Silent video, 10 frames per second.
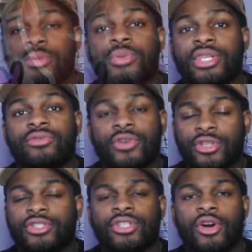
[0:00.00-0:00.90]
One Piece
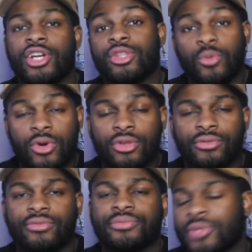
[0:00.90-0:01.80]
verse, or in the
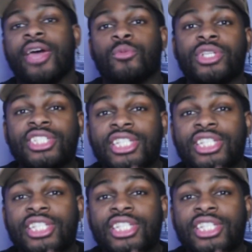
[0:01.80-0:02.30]
world. And